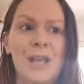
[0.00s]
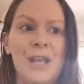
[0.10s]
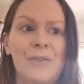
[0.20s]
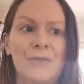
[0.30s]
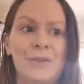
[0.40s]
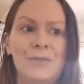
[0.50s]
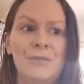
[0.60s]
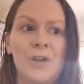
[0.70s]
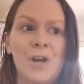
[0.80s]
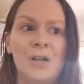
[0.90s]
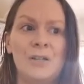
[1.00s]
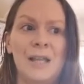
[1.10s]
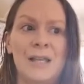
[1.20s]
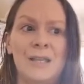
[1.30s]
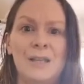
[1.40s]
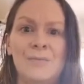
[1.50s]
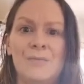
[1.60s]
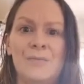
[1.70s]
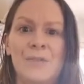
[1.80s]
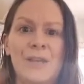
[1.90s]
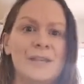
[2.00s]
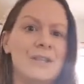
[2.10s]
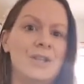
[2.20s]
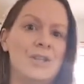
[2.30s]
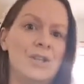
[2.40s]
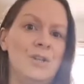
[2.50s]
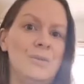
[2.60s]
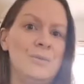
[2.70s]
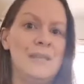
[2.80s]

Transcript: If you've got like things that you do